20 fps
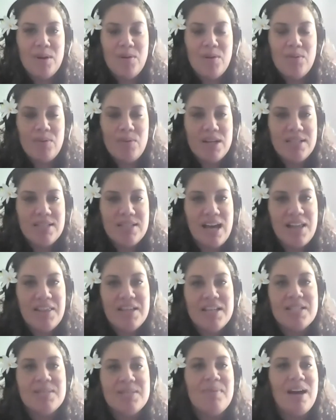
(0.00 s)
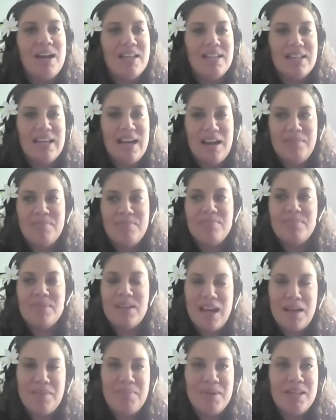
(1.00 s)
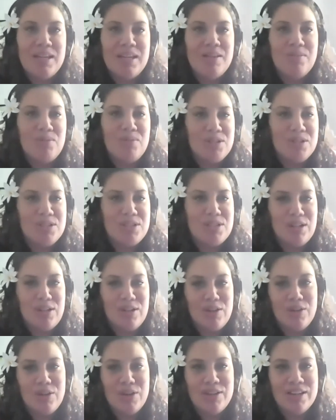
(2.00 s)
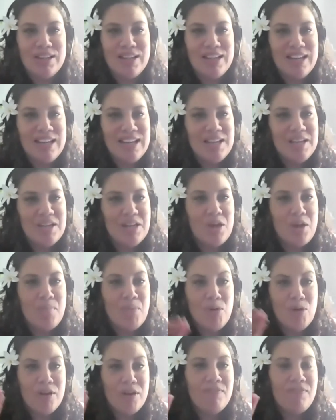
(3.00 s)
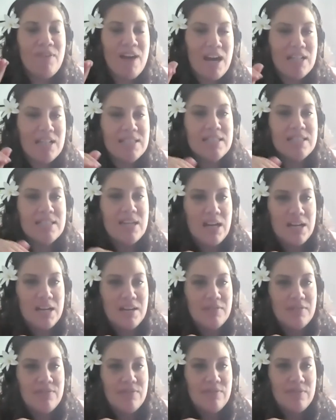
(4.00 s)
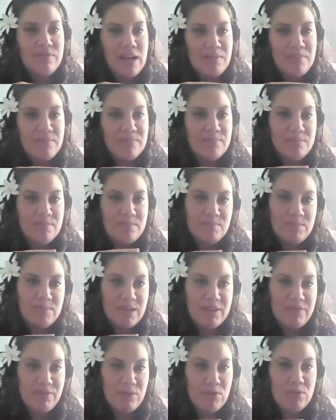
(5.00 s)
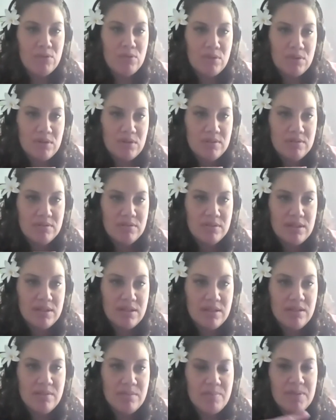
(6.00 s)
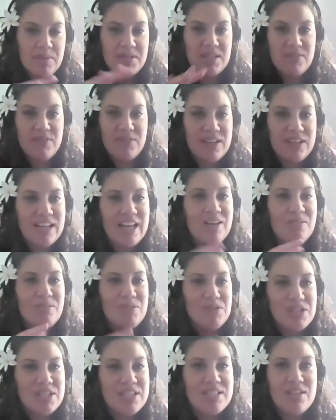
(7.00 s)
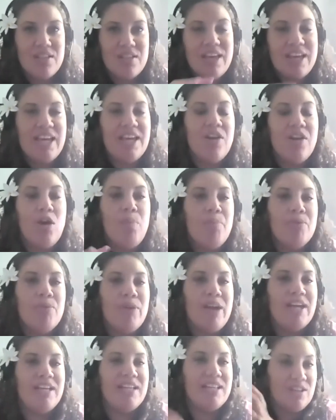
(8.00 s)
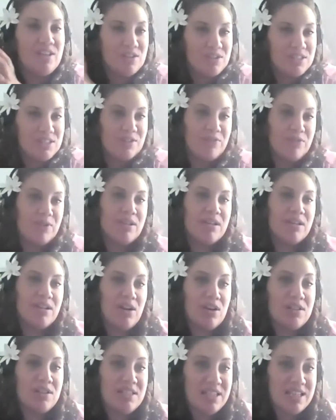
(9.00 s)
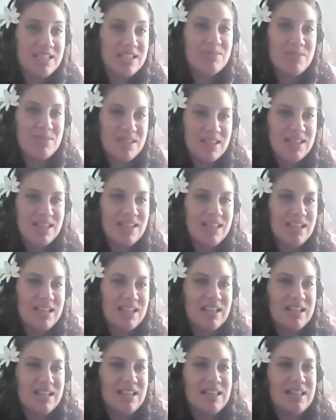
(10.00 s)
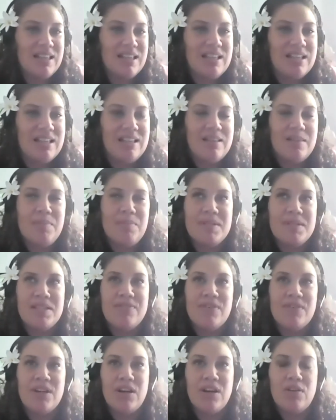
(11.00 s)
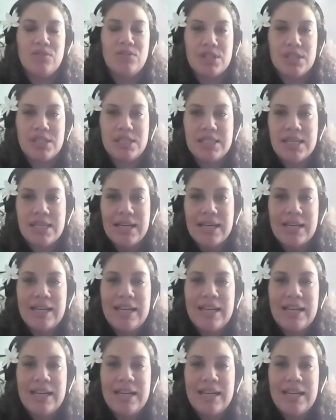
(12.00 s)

Whereas others might come in and want to learn, more advanced kind of level Pacific languages, so they can operate in those different contexts within in the Pacific cultures.